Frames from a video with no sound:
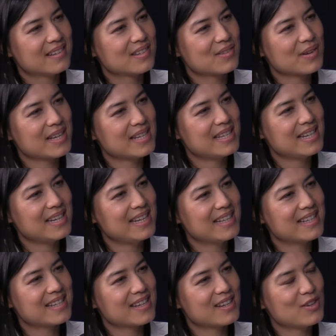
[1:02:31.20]
So I see
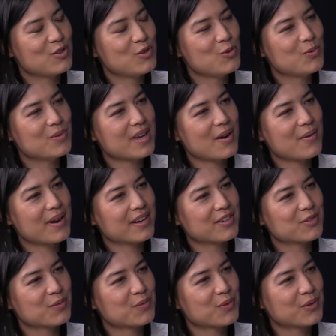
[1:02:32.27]
it's a new
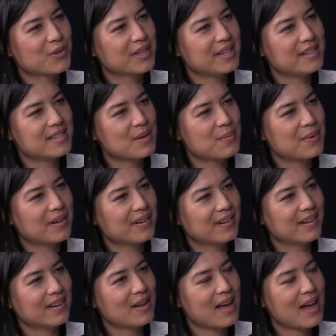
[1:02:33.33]
direction for Grisebach
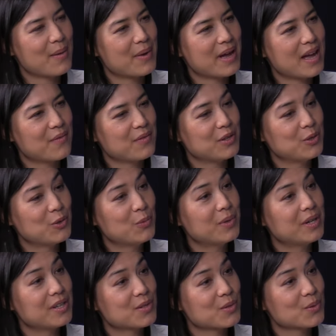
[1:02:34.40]
uh, by having you,
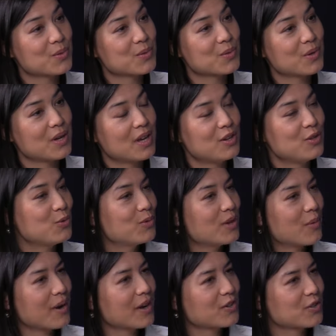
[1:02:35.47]
but it's also a new
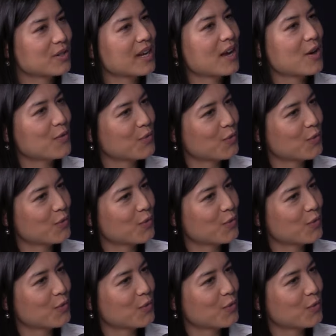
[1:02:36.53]
direction kind of